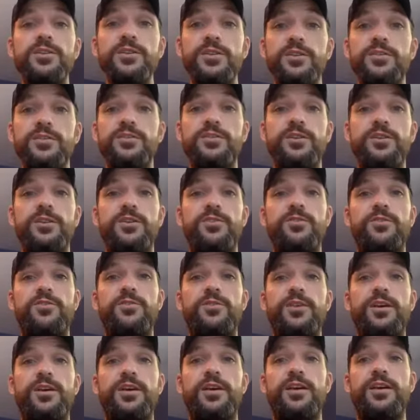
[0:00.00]

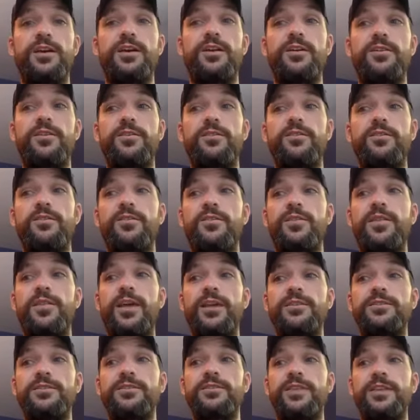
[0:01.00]
So
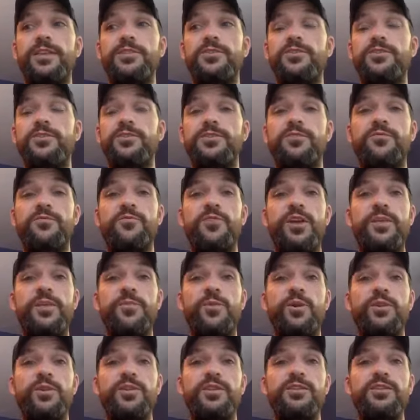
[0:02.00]
that's just a
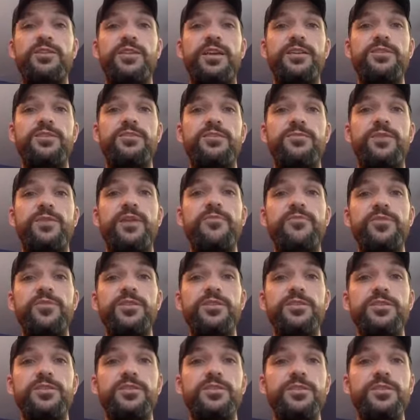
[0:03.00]
framework that's nice to
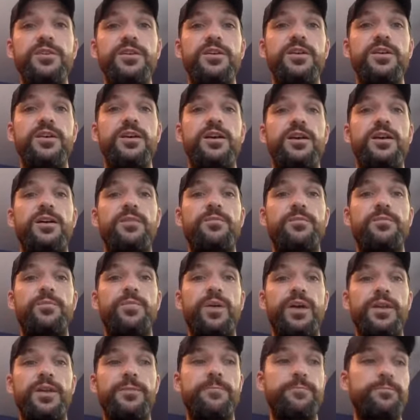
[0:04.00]
reference,
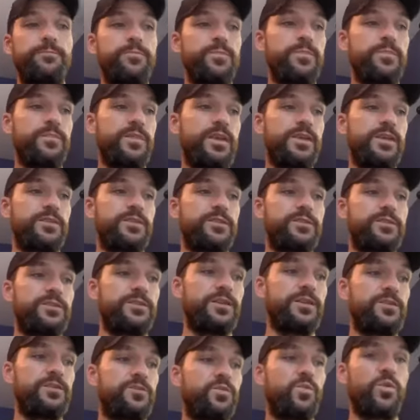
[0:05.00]
but
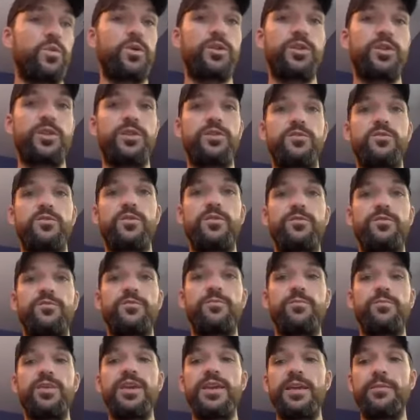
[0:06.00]
it's worth sort of
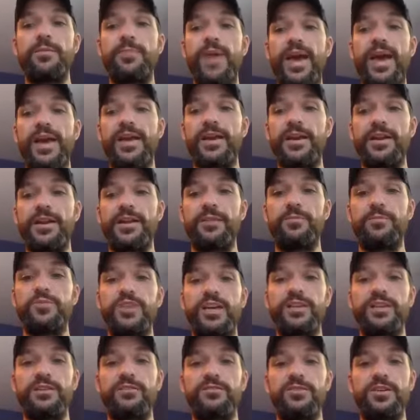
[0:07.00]
peeking back at any
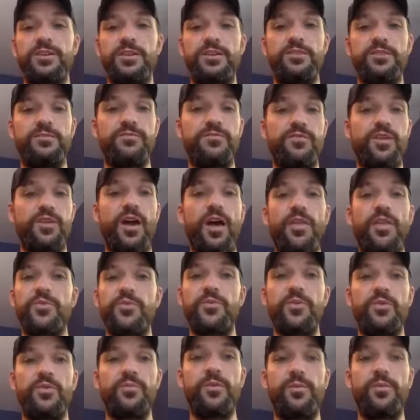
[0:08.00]
objectives that you've thought
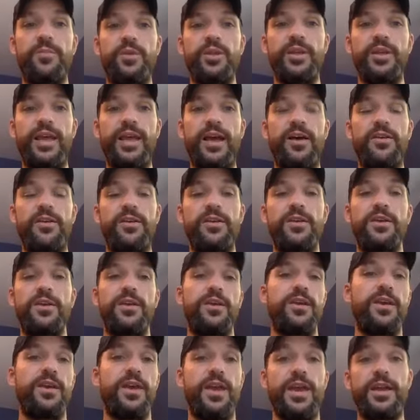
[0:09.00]
through or been building out,
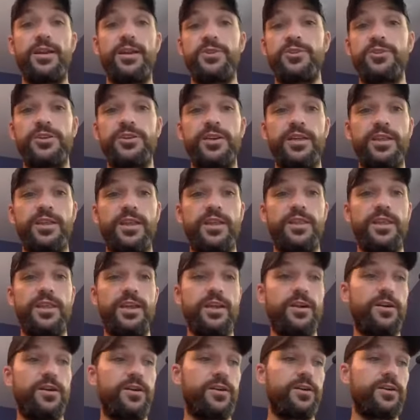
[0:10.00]
and ensuring that
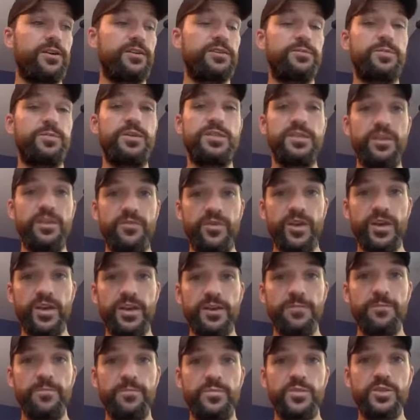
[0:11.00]
they are
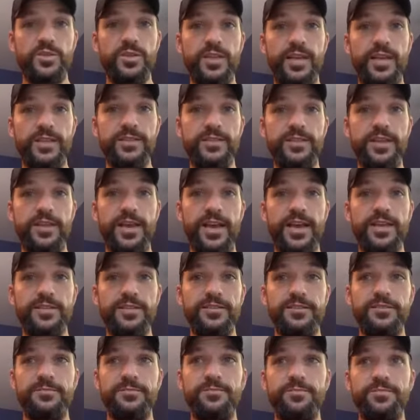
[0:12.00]
specific. So that's the
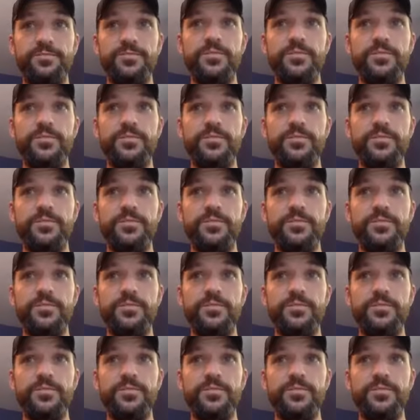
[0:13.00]
S.